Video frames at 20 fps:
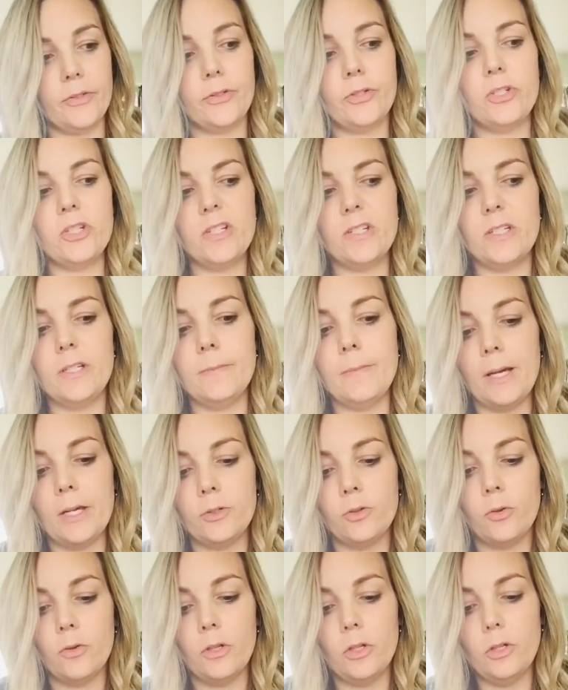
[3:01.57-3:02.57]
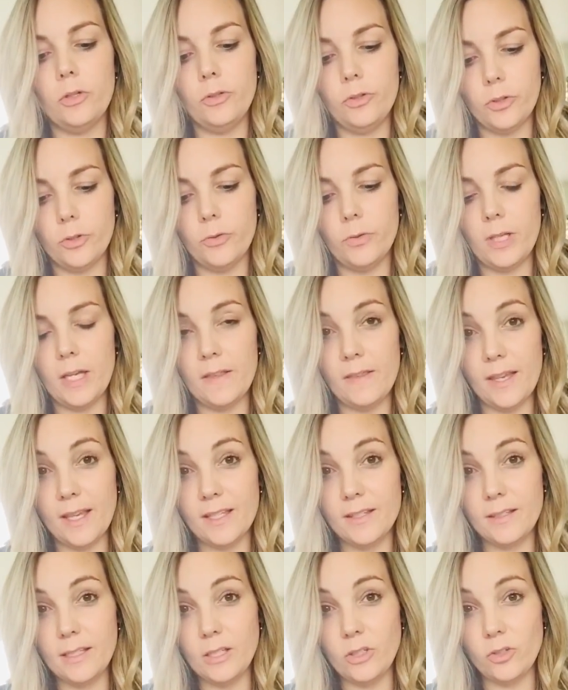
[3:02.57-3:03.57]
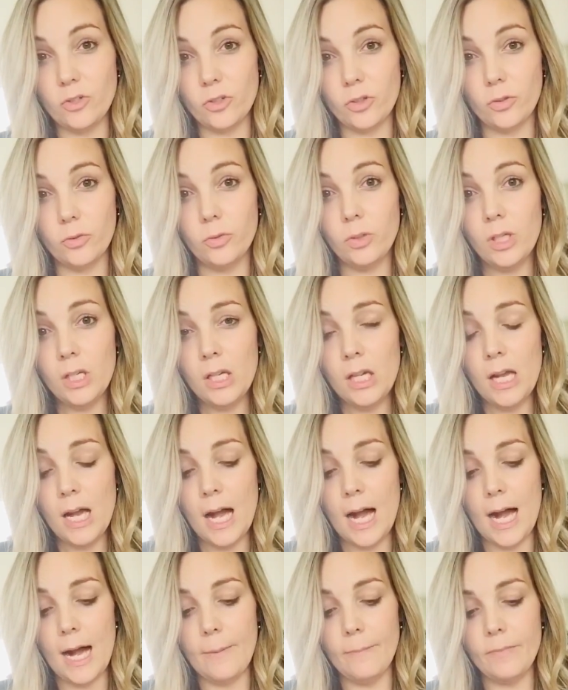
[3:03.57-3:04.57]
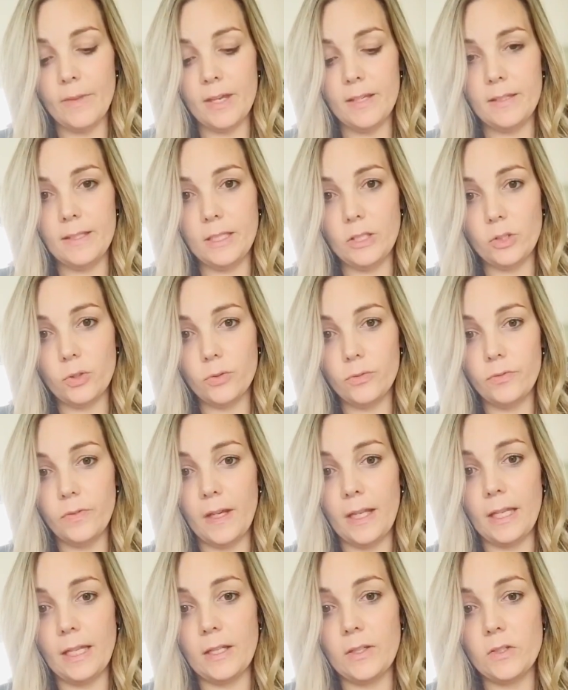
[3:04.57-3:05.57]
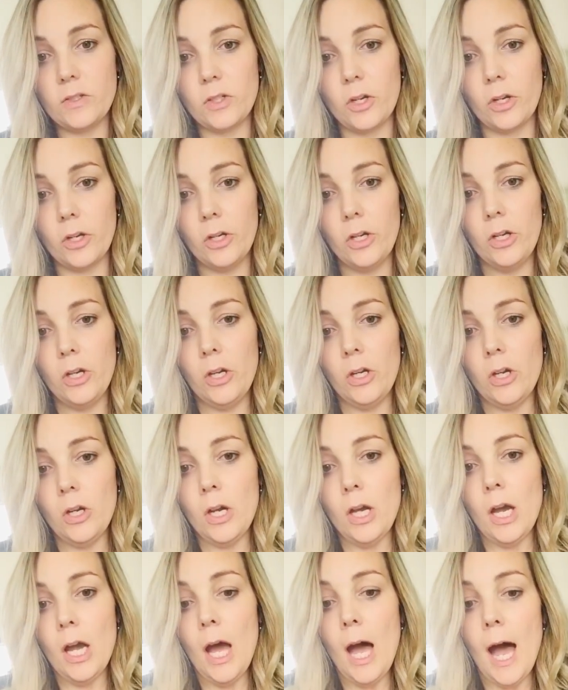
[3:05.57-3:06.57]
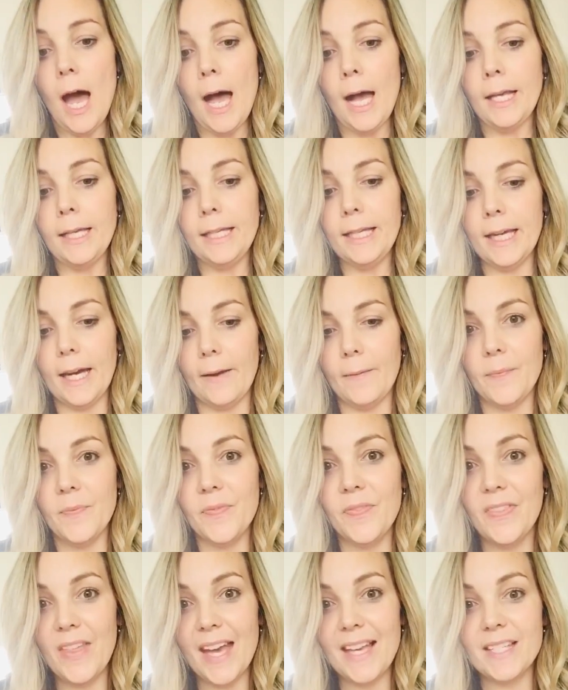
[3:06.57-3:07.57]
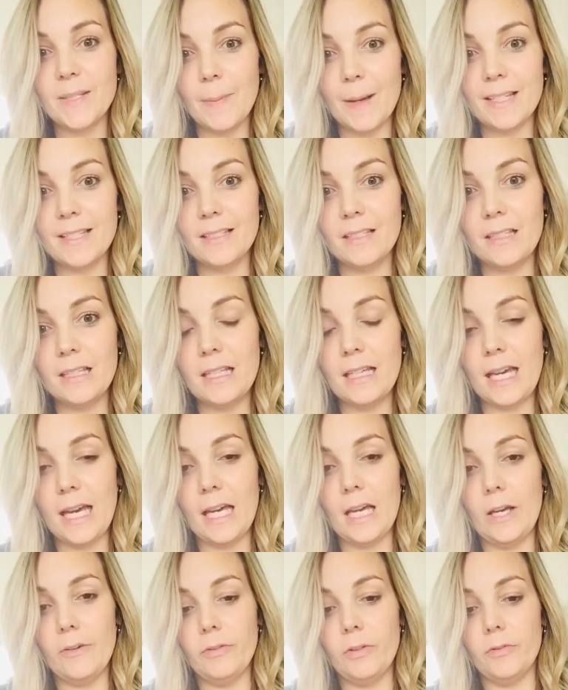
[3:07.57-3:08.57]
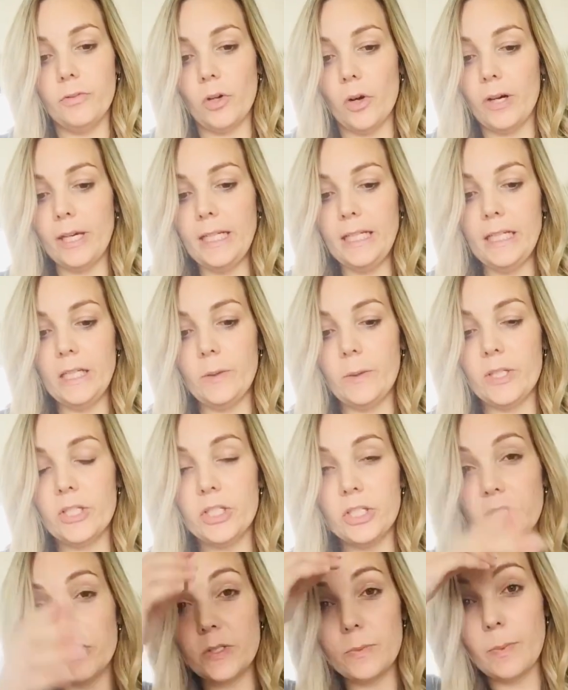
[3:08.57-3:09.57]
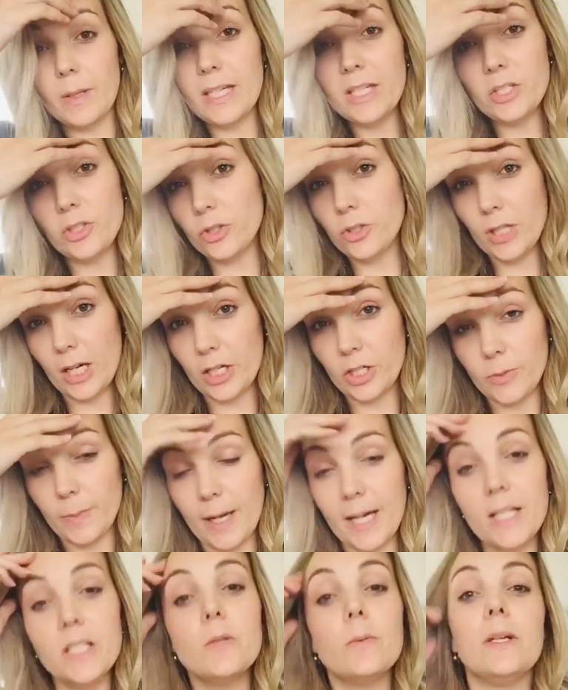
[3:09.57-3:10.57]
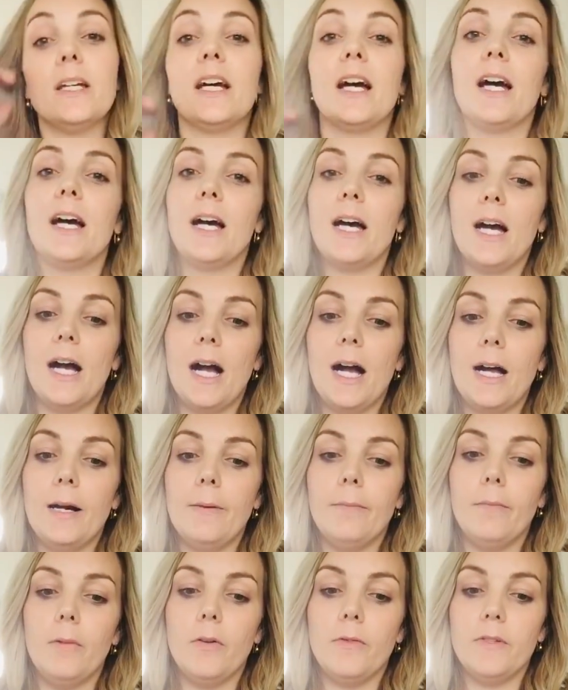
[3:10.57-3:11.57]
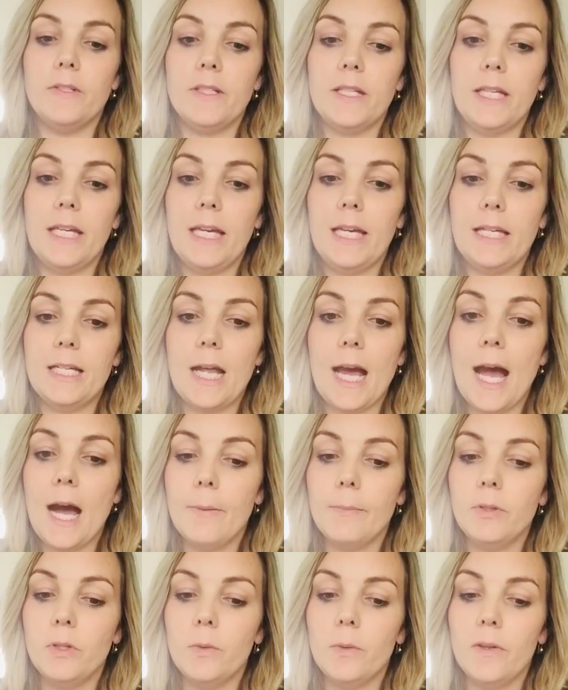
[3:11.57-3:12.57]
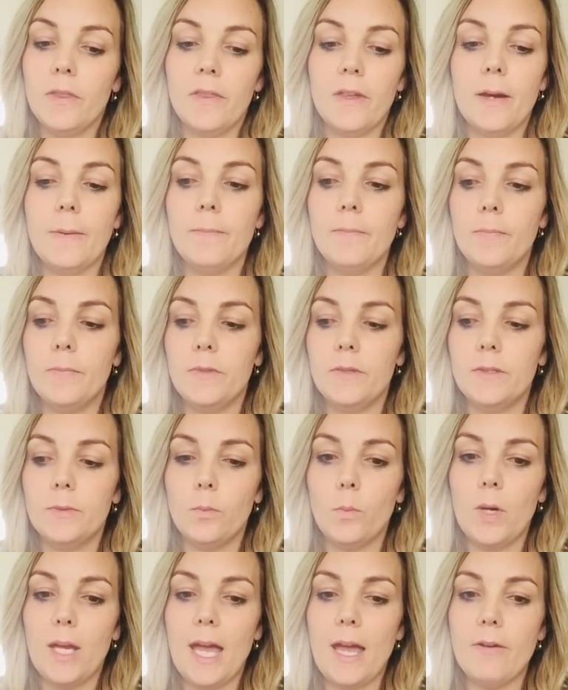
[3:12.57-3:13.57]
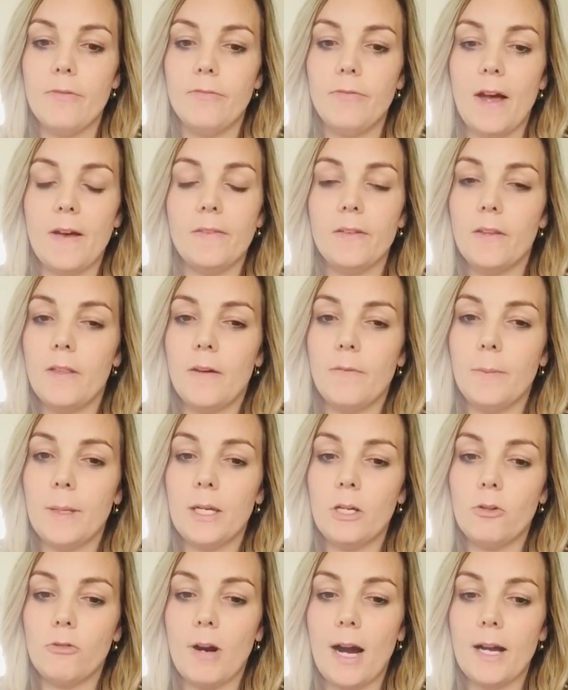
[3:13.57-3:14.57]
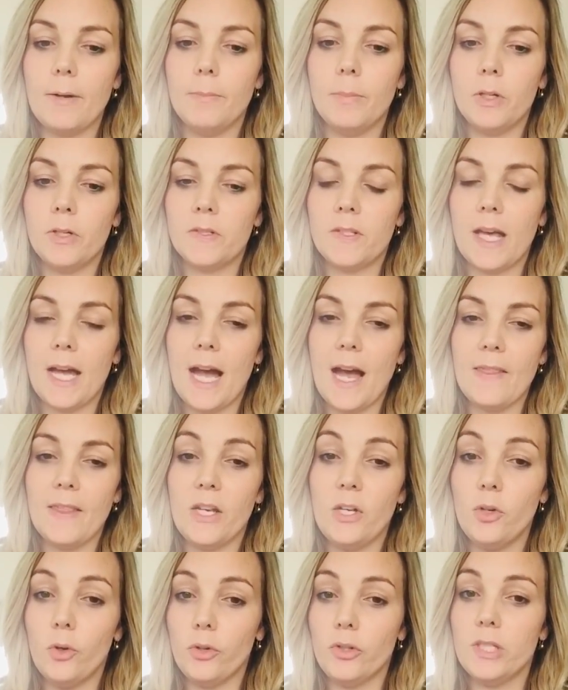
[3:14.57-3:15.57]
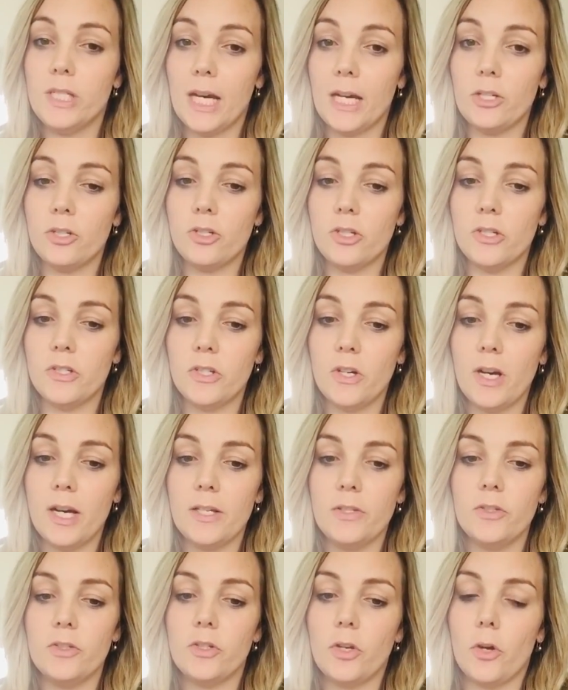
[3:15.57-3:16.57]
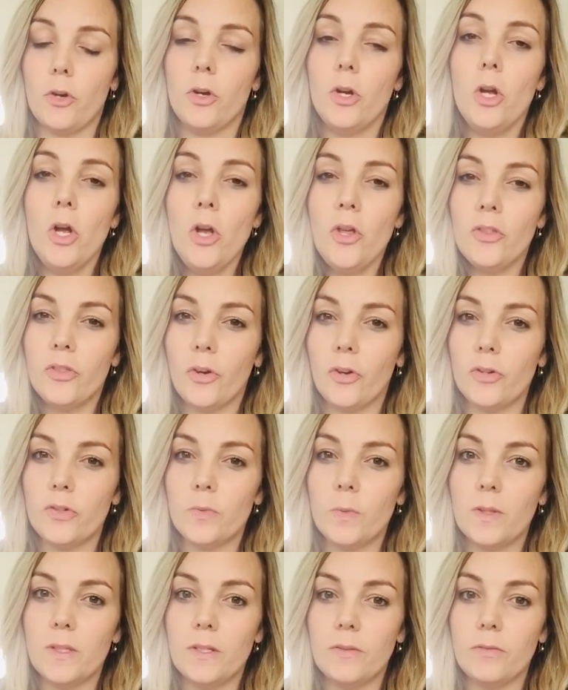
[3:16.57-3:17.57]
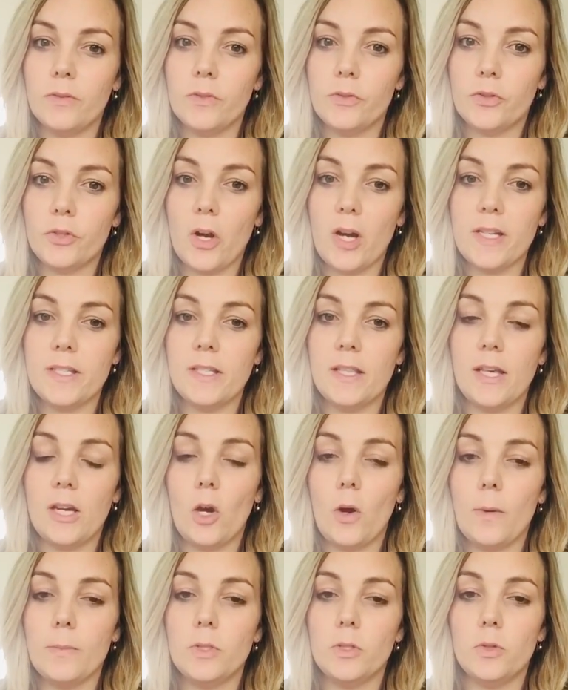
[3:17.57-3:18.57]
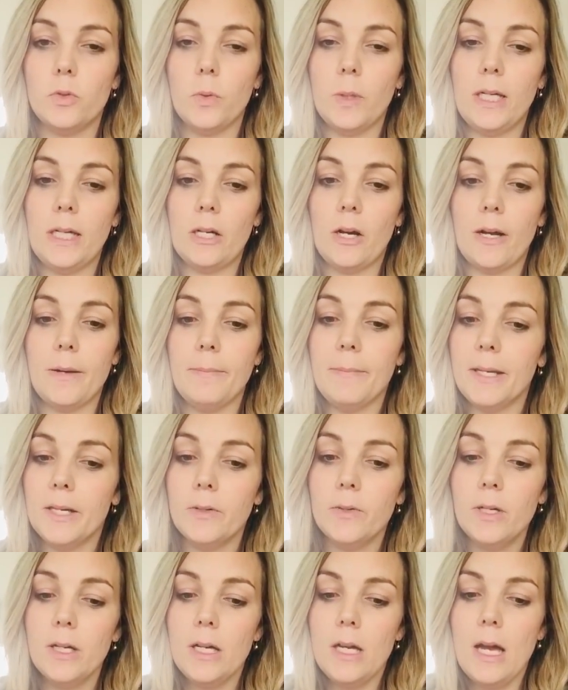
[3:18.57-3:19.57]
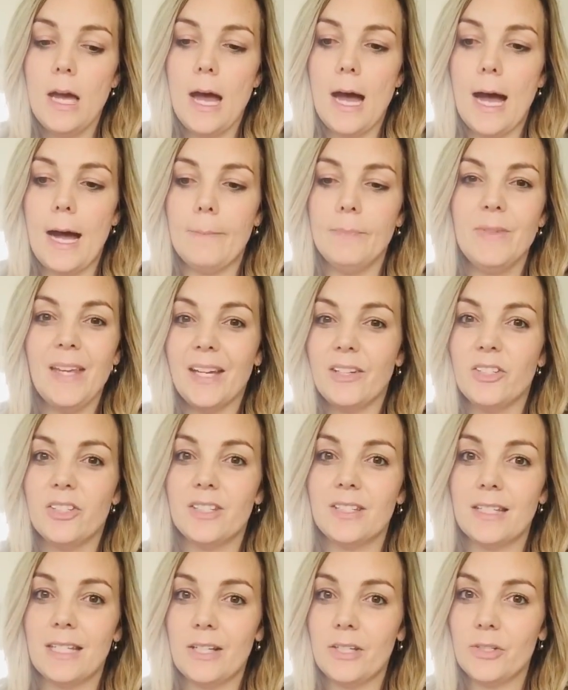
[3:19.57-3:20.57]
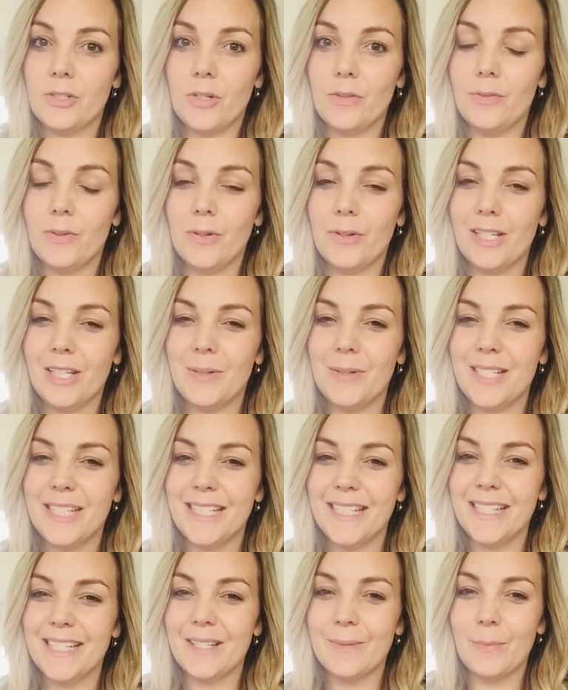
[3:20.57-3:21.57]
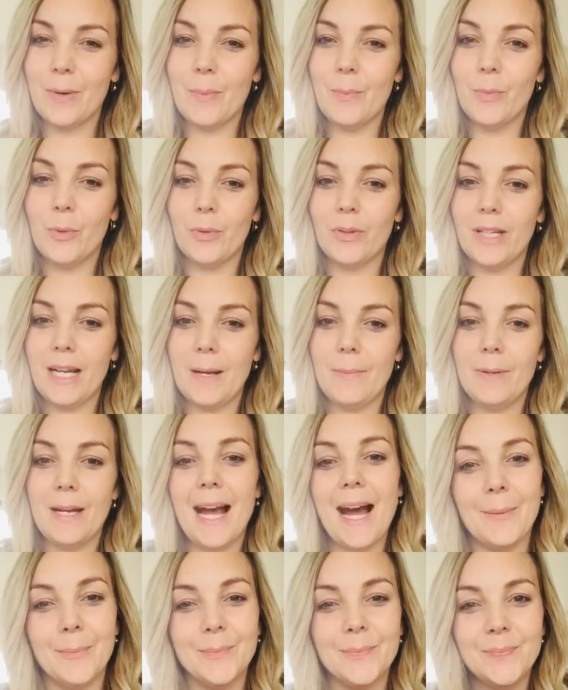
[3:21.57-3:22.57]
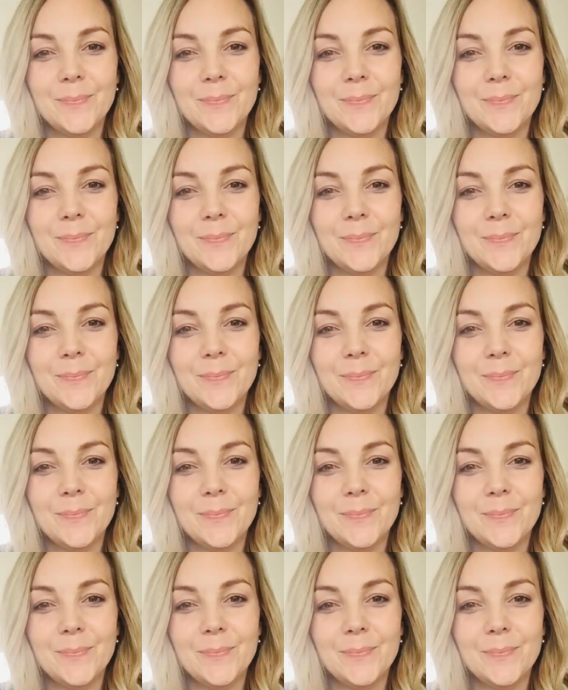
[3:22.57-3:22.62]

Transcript: So just to make sure that you do get that central feeling. So yeah, that's basically the kit. If you've got any questions, please do touch base. We are obviously here to help you with them. We have found that they've been great because they are the non-touch design, so those with different sizing, they go up to 29 mil. Yeah, just let us know if you've got any questions, and we're more than happy to help.